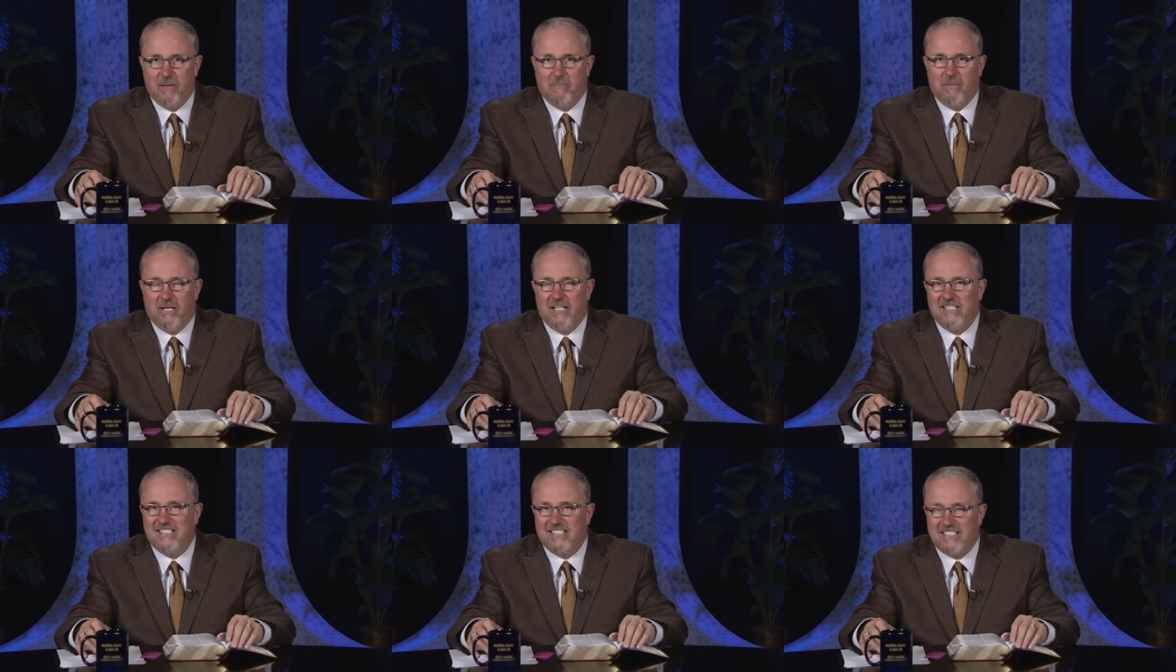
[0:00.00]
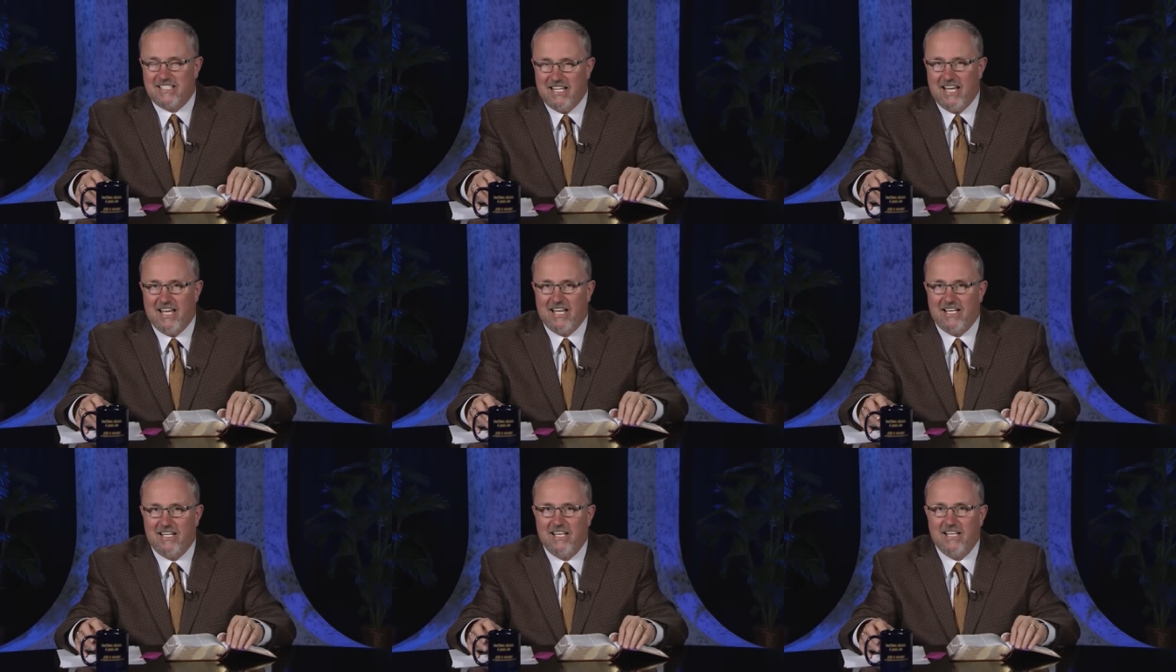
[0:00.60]
But
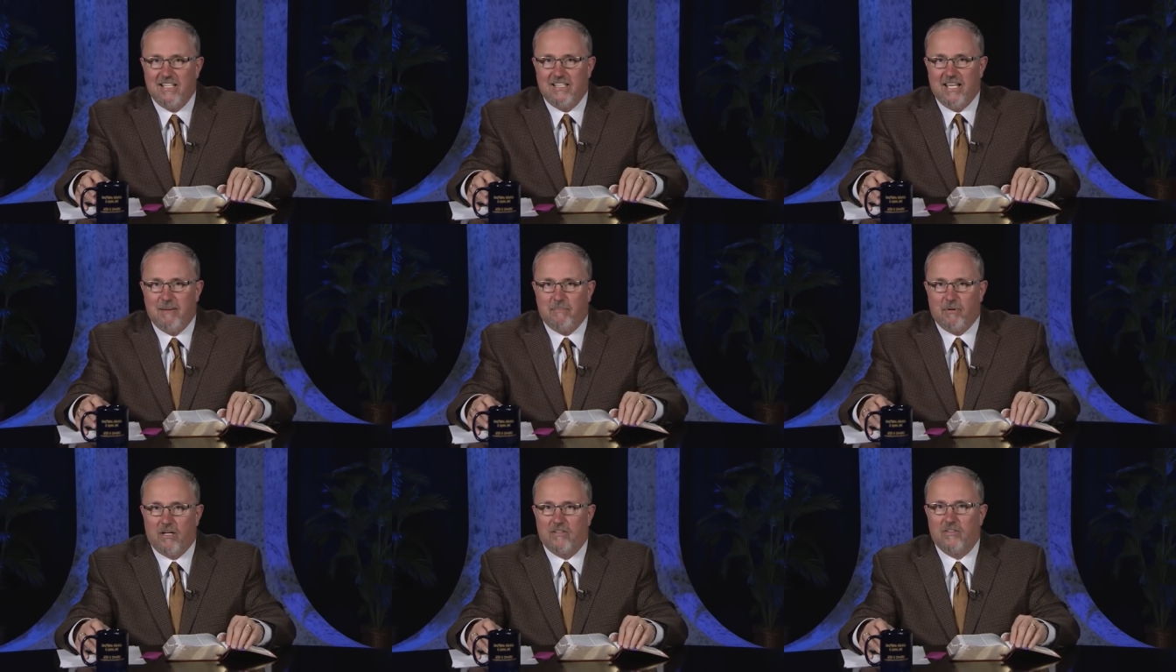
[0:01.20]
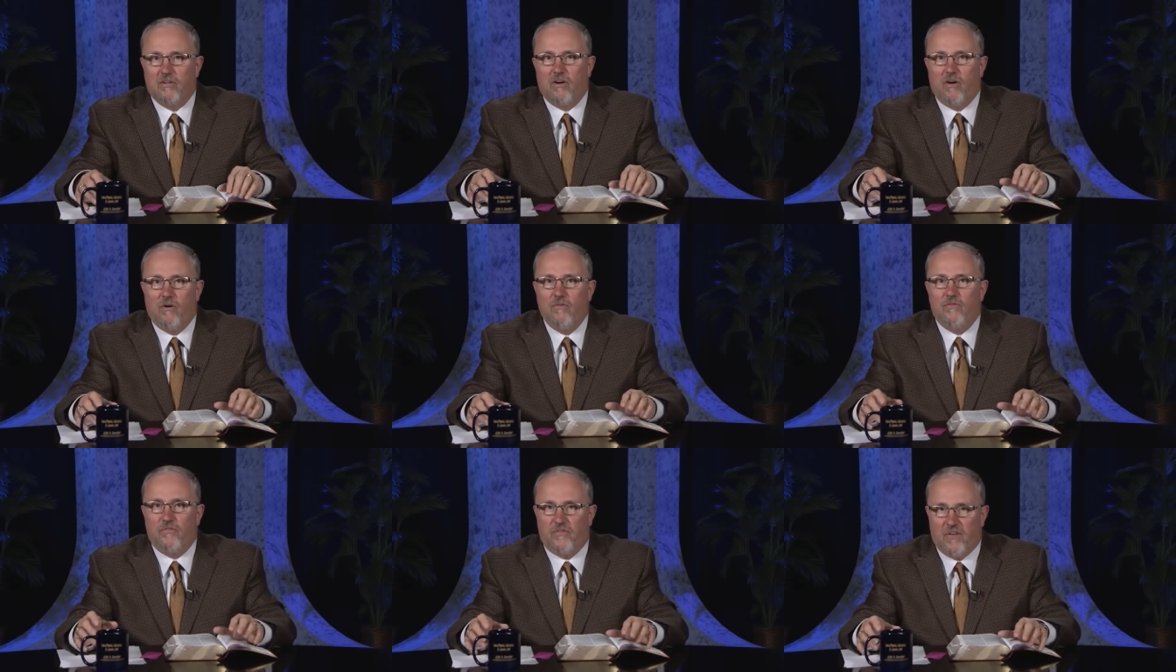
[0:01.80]
instead, they brought their
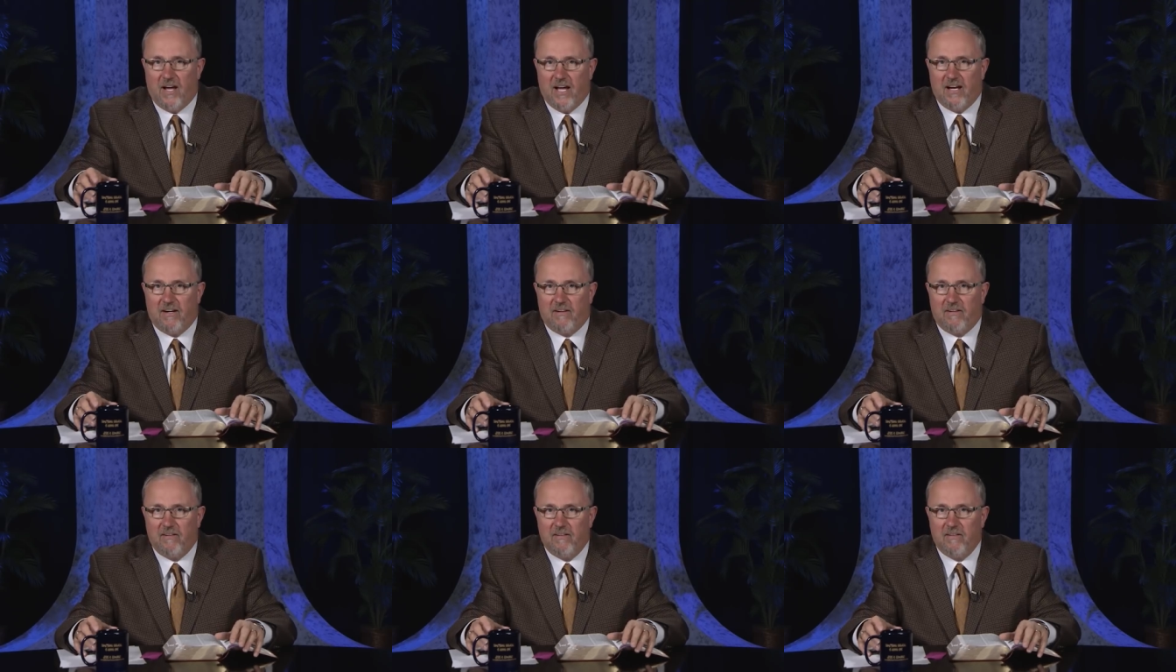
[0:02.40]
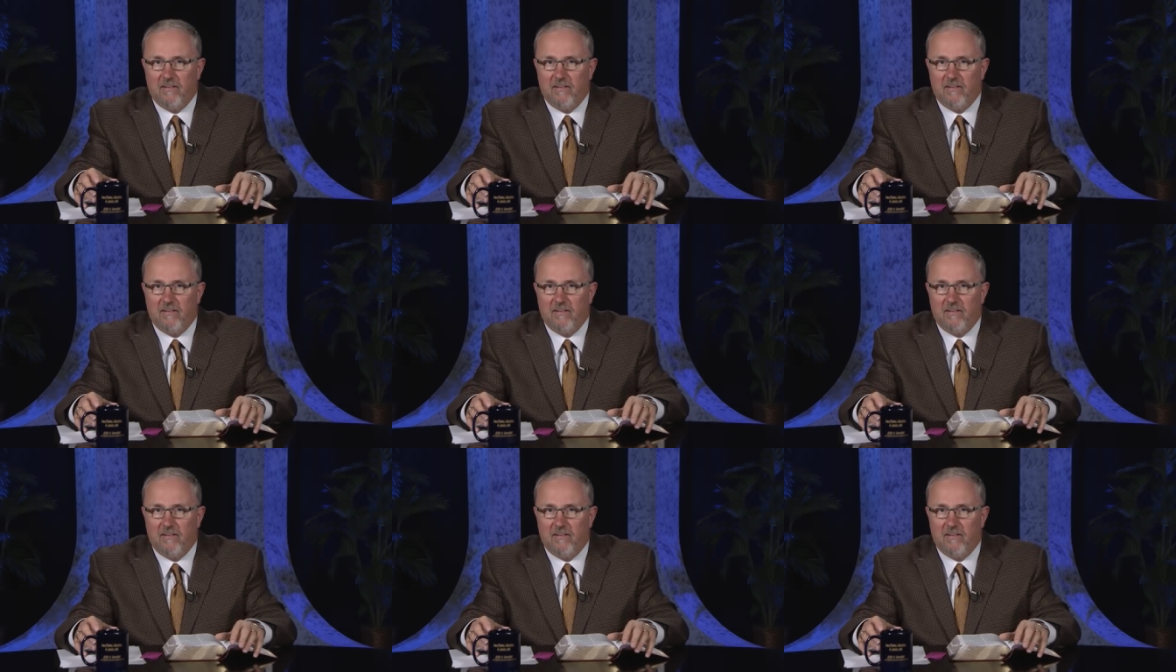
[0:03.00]
own fire